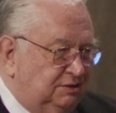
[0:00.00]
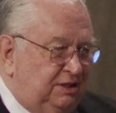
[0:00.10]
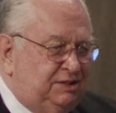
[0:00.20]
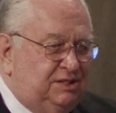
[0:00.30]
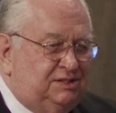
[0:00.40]

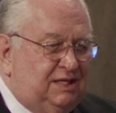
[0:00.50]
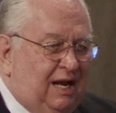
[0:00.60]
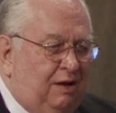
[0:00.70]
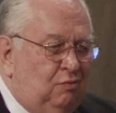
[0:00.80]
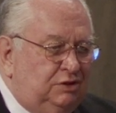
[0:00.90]
Jesus
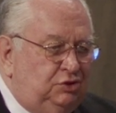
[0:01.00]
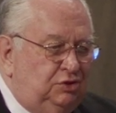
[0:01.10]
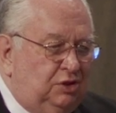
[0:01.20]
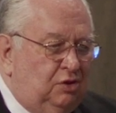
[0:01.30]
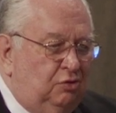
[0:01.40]
said, I want
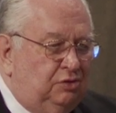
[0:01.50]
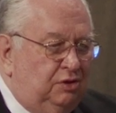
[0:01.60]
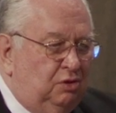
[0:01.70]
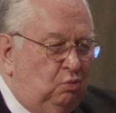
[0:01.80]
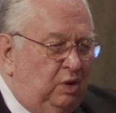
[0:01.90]
you to go
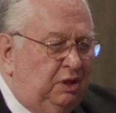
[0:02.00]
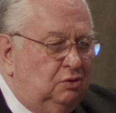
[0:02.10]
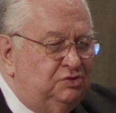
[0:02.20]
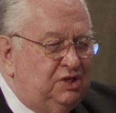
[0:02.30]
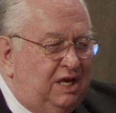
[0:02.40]
to the
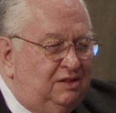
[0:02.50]
widows